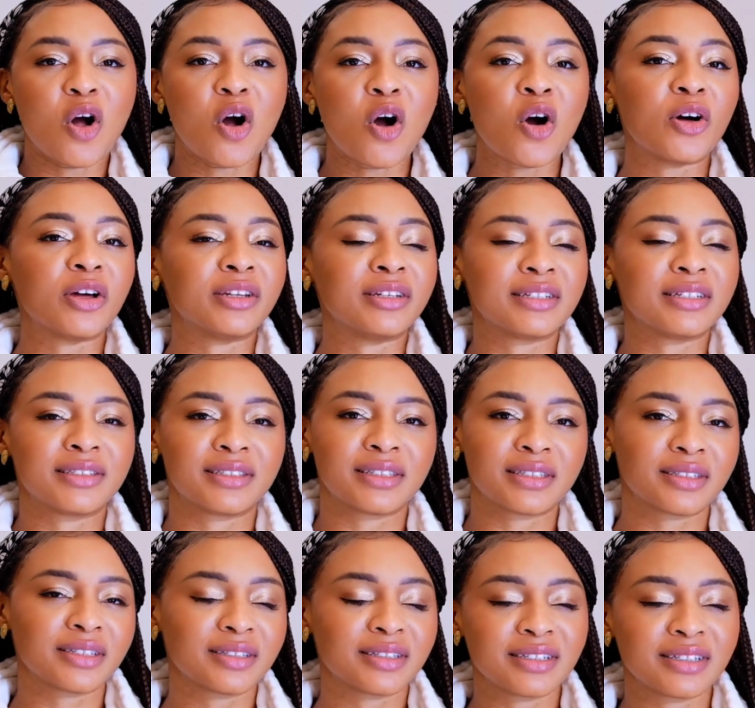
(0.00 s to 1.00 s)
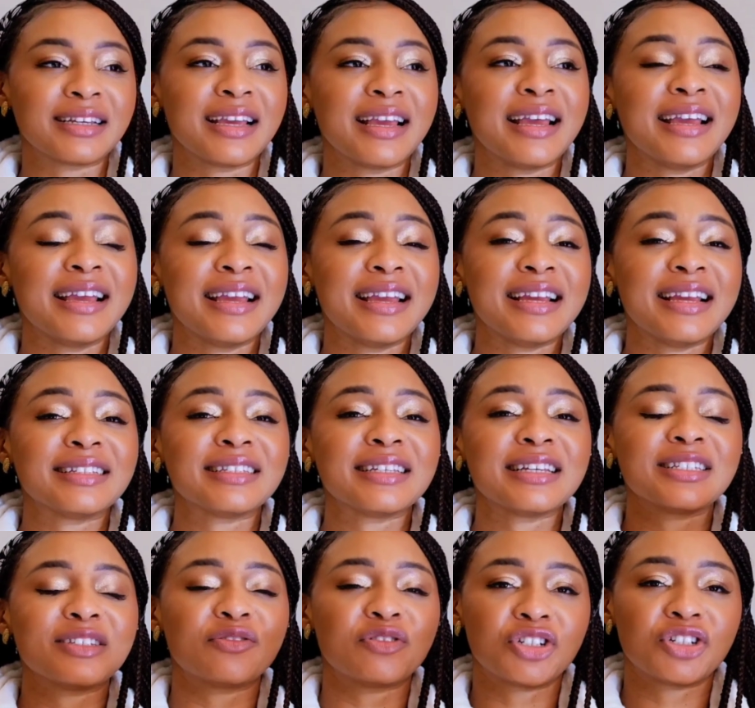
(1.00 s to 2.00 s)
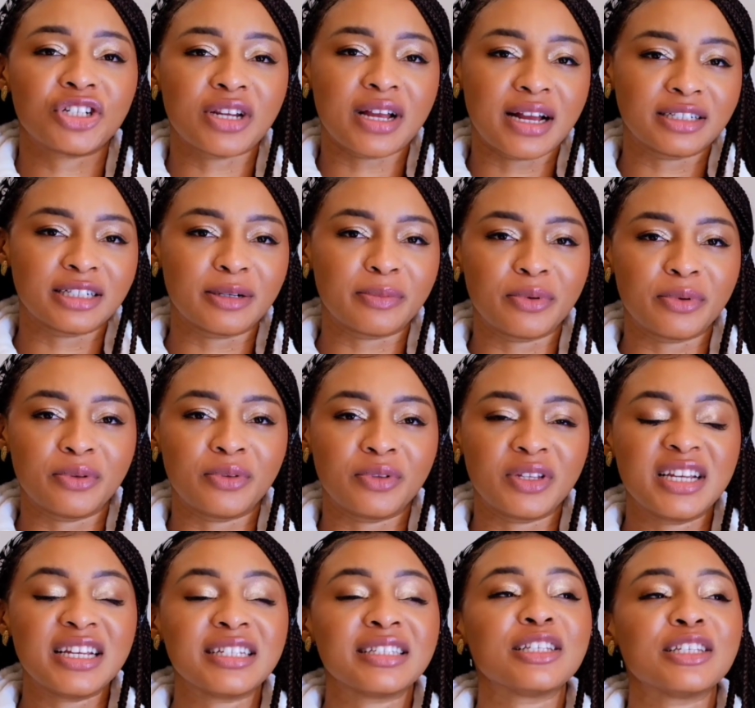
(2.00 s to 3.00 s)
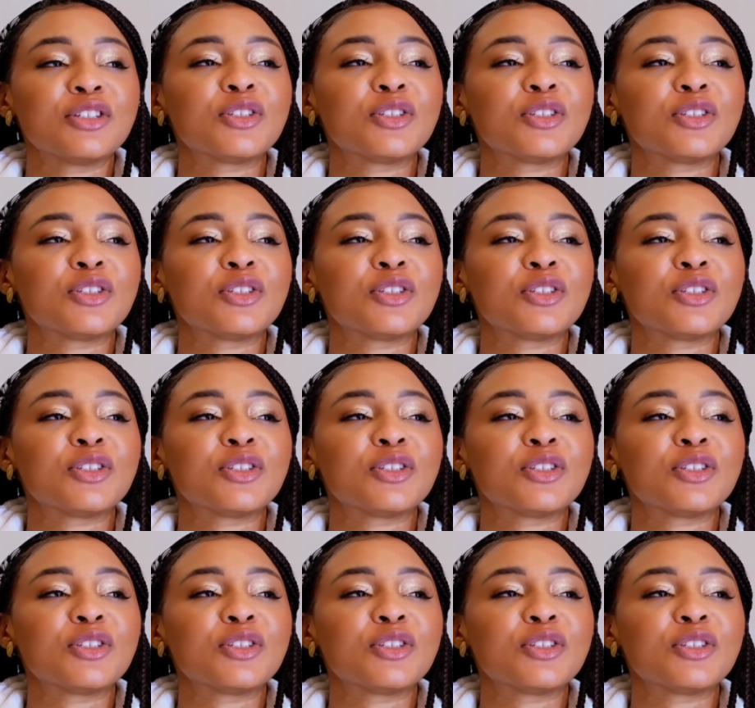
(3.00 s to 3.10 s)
or a necessity. It is rechargeable. It